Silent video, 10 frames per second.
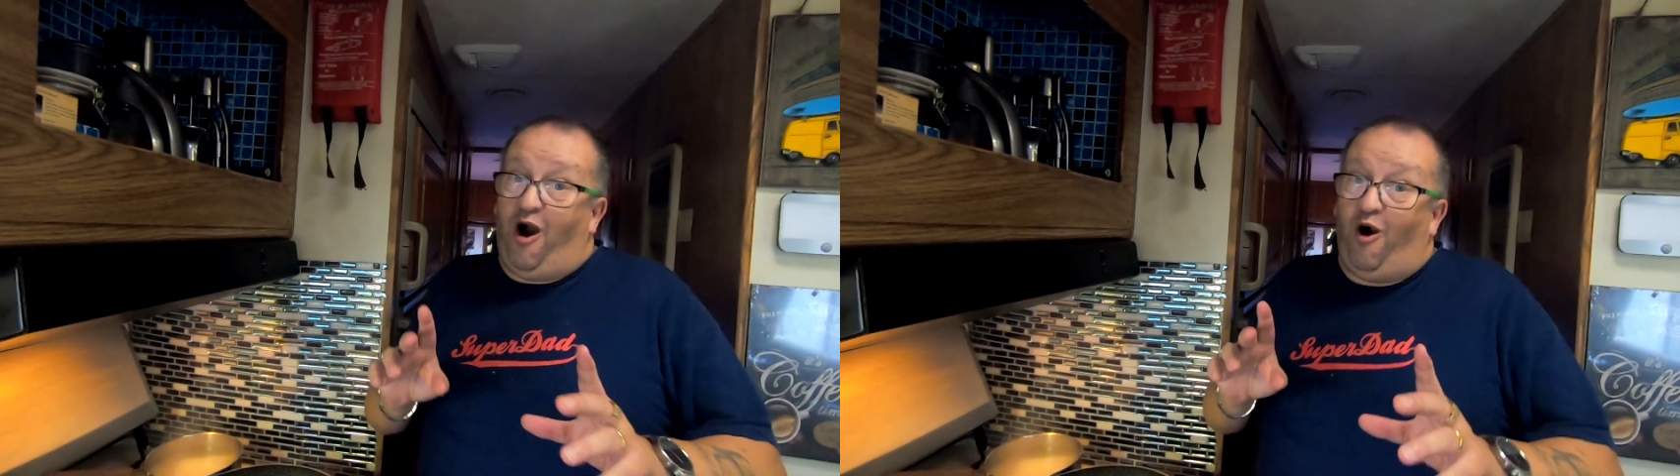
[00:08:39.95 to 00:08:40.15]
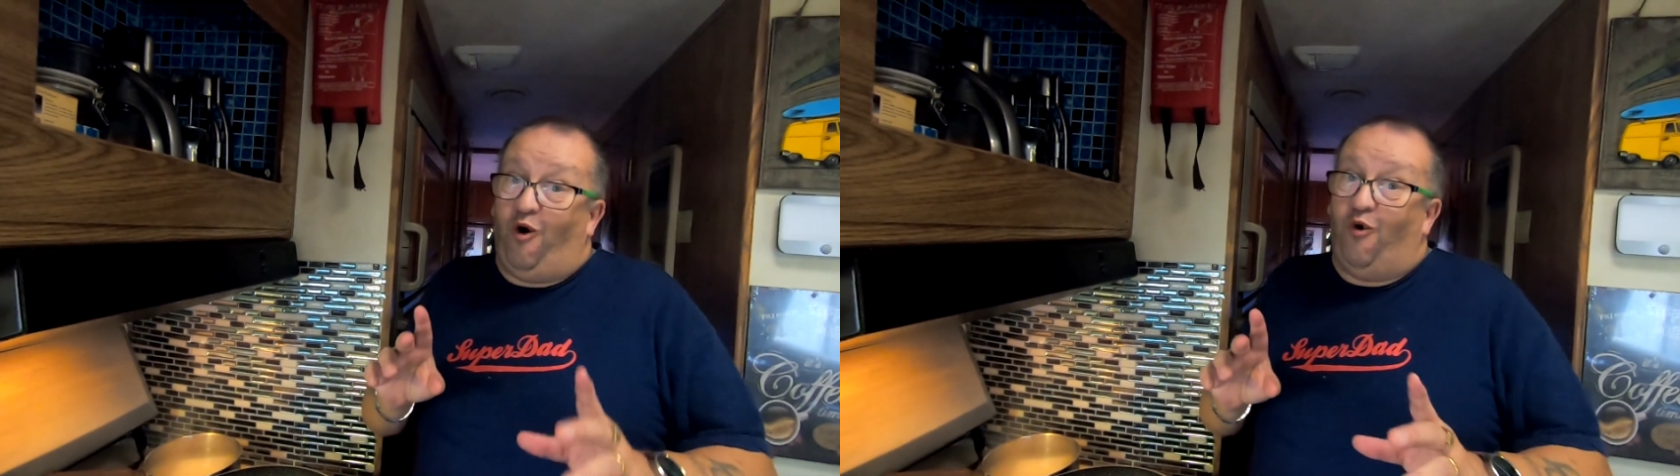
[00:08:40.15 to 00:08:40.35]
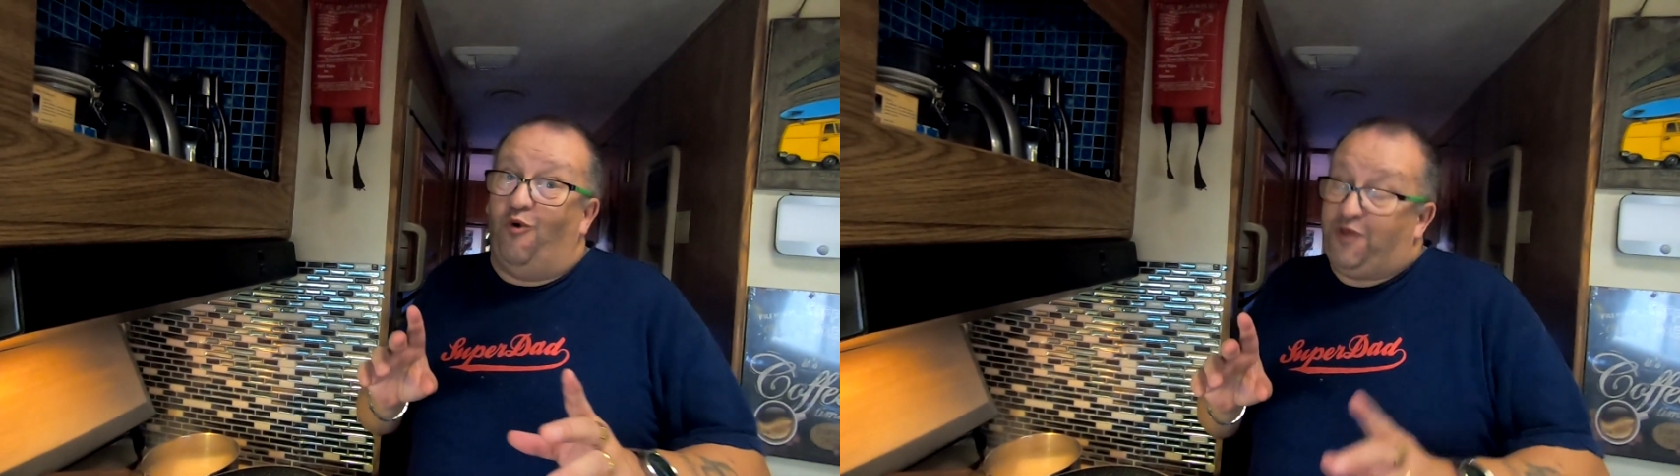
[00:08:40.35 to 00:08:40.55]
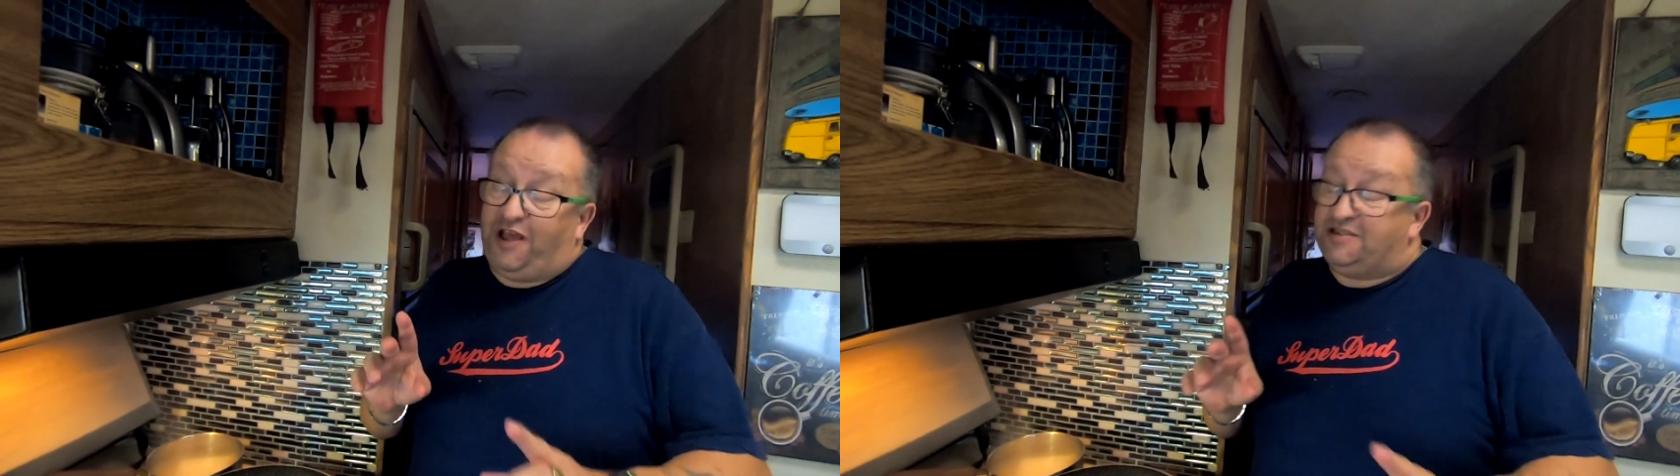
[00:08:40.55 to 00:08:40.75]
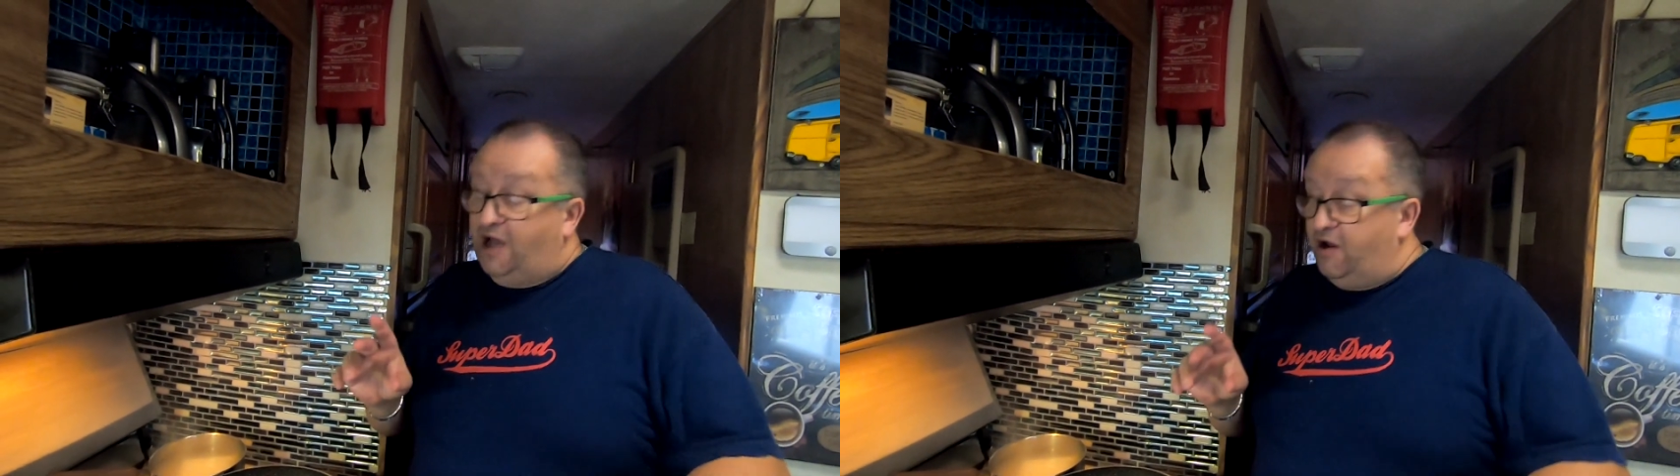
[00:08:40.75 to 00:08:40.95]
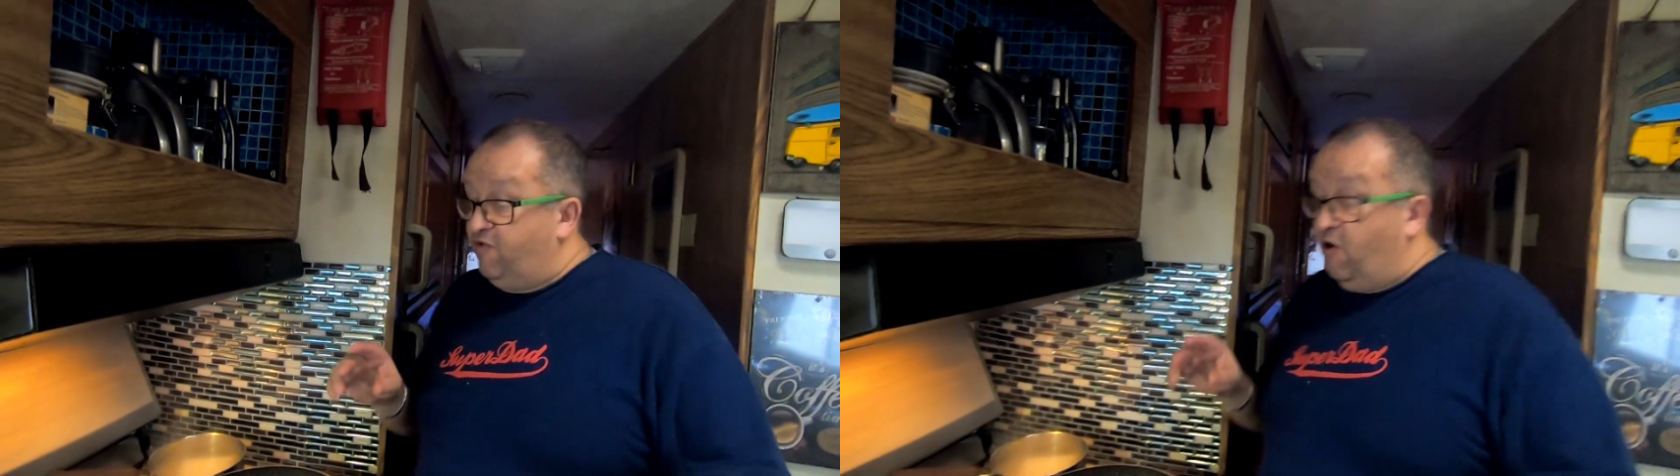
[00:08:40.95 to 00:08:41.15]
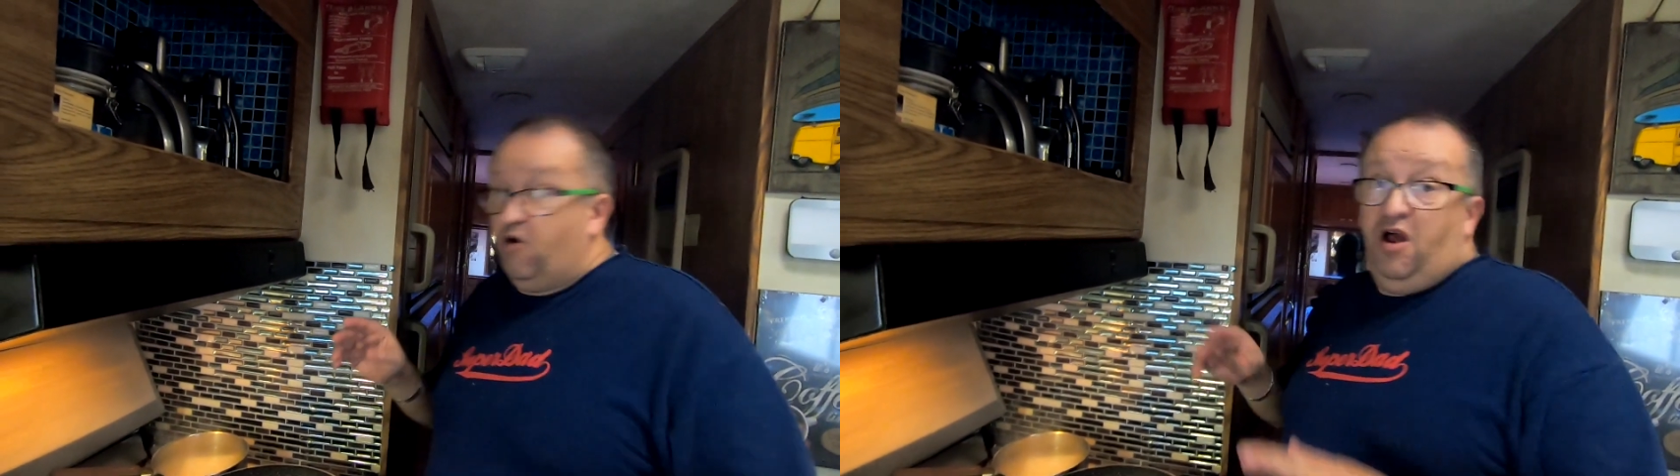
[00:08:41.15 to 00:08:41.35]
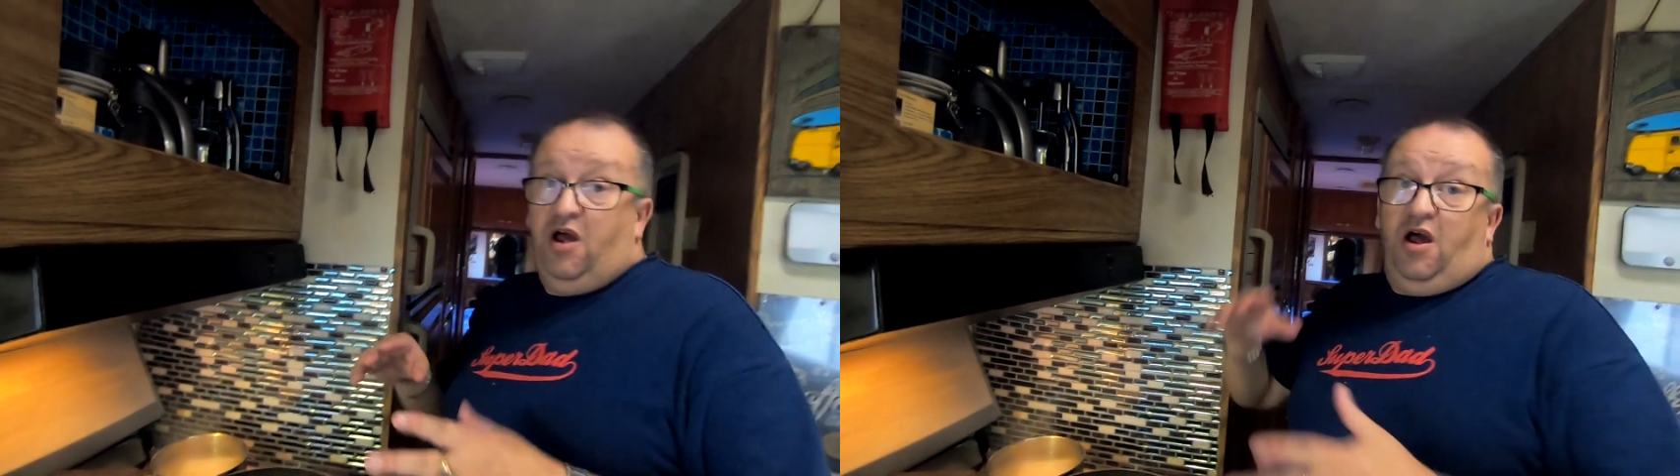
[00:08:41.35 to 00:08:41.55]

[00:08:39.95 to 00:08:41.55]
Oh, things go wrong.